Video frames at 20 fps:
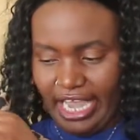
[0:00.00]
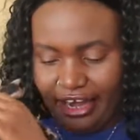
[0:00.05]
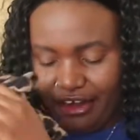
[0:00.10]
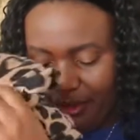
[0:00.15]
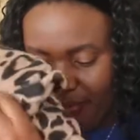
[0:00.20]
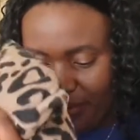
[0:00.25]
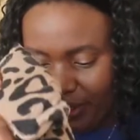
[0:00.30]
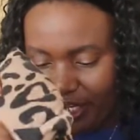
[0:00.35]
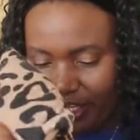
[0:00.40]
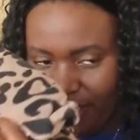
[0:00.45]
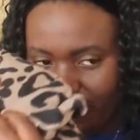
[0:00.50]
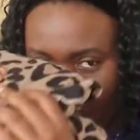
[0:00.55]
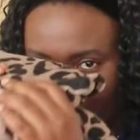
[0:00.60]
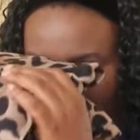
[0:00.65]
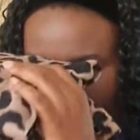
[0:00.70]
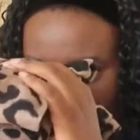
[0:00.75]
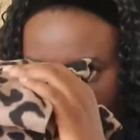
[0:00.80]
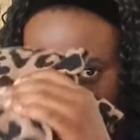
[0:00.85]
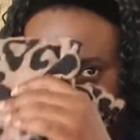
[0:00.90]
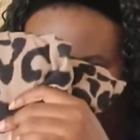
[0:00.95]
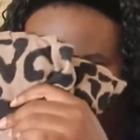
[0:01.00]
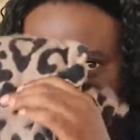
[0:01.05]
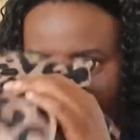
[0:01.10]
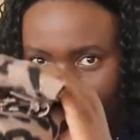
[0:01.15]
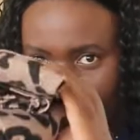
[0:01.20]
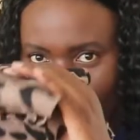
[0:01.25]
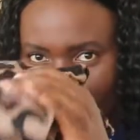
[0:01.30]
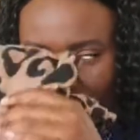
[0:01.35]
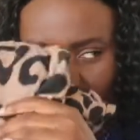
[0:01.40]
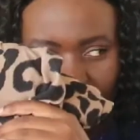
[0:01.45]
I repeat, you need
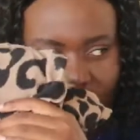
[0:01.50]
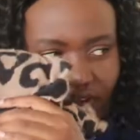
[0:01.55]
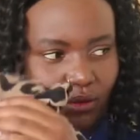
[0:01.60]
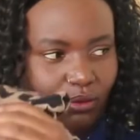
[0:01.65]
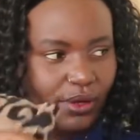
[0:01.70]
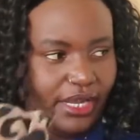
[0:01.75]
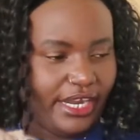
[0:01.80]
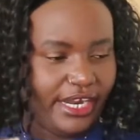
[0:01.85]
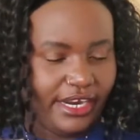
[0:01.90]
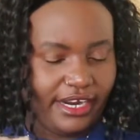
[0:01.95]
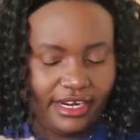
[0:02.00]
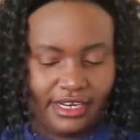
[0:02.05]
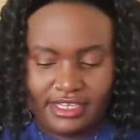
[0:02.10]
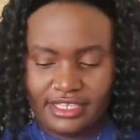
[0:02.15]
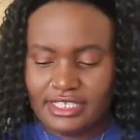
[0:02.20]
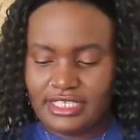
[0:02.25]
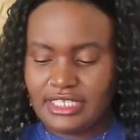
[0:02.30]
comfy travel wear.